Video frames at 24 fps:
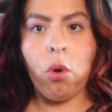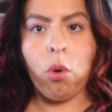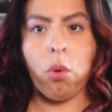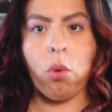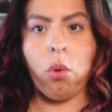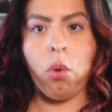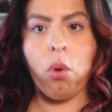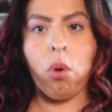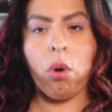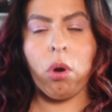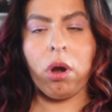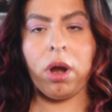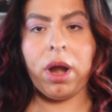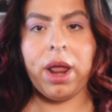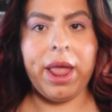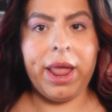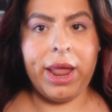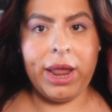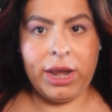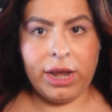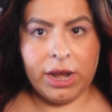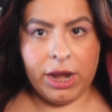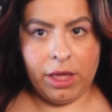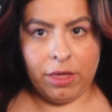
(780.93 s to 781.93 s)
or
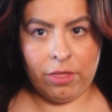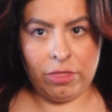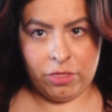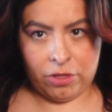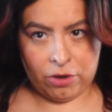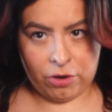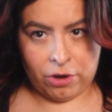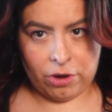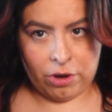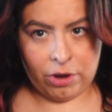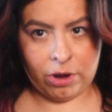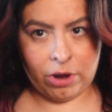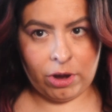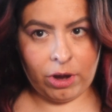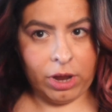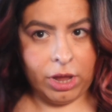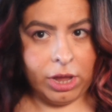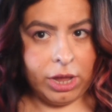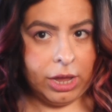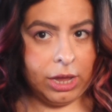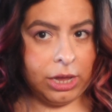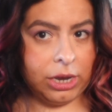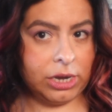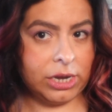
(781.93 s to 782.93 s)
another
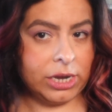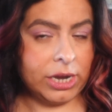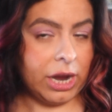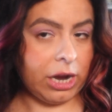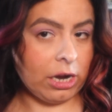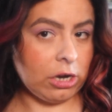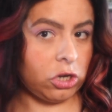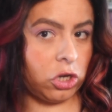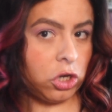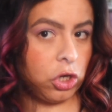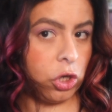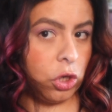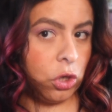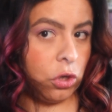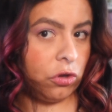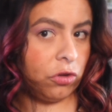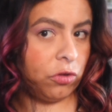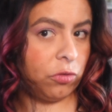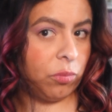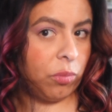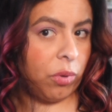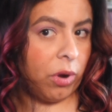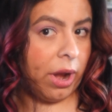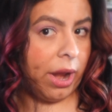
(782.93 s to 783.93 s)
texture
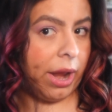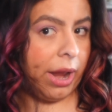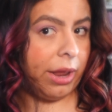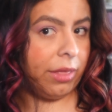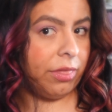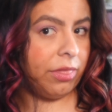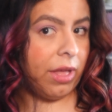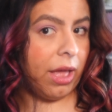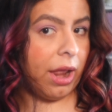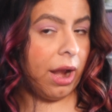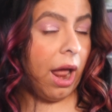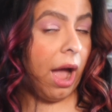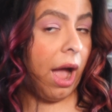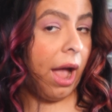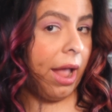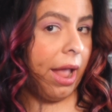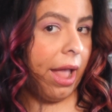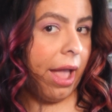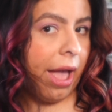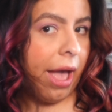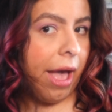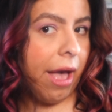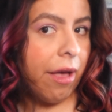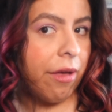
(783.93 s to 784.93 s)
spray that I
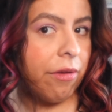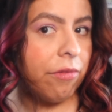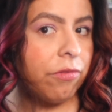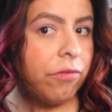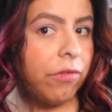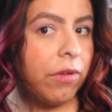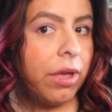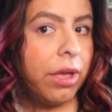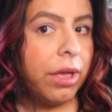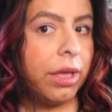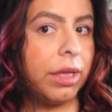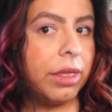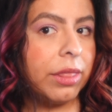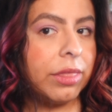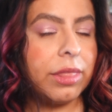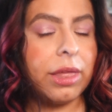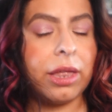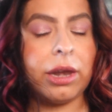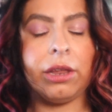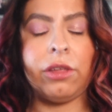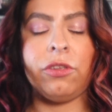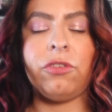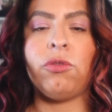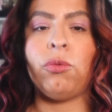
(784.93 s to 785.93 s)
have
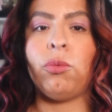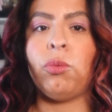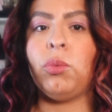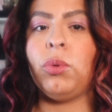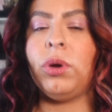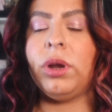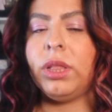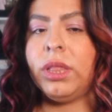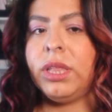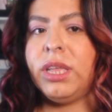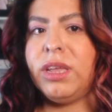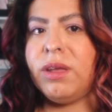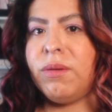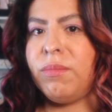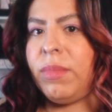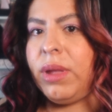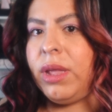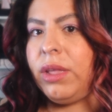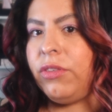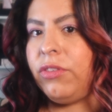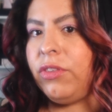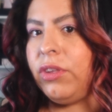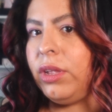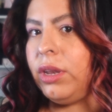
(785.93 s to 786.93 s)
that is really
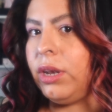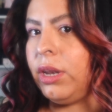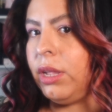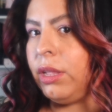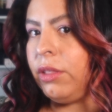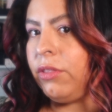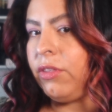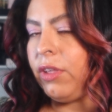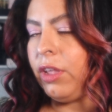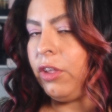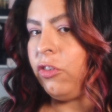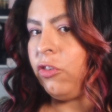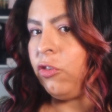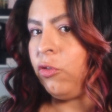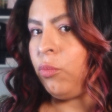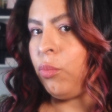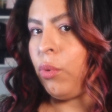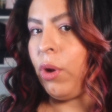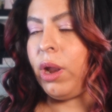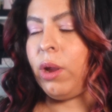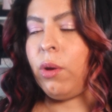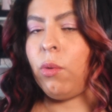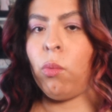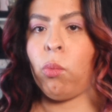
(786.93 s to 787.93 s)
amazing. It's a
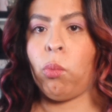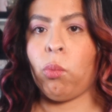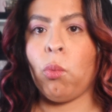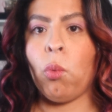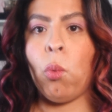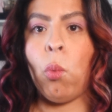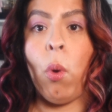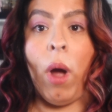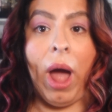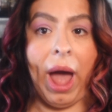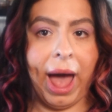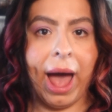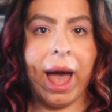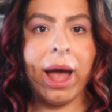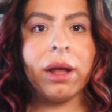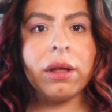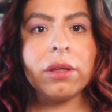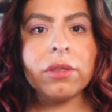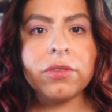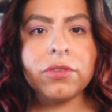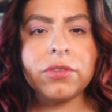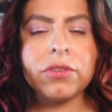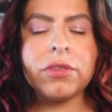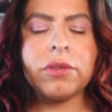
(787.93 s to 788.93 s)
spray
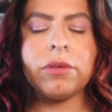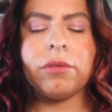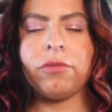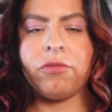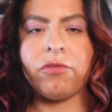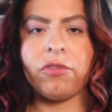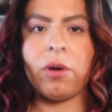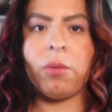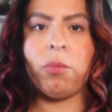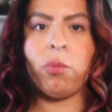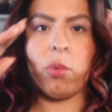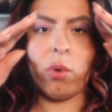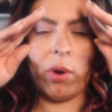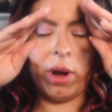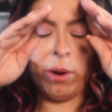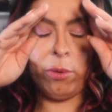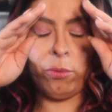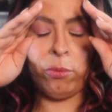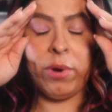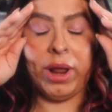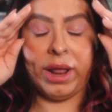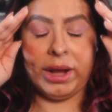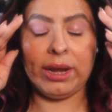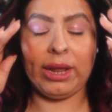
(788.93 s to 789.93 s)
wax from
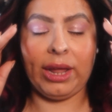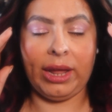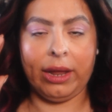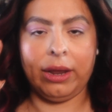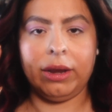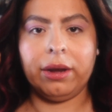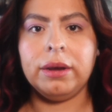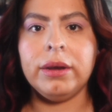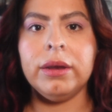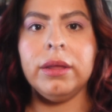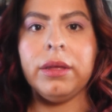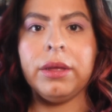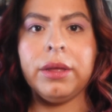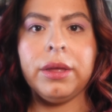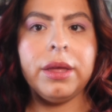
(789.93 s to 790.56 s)
Redken,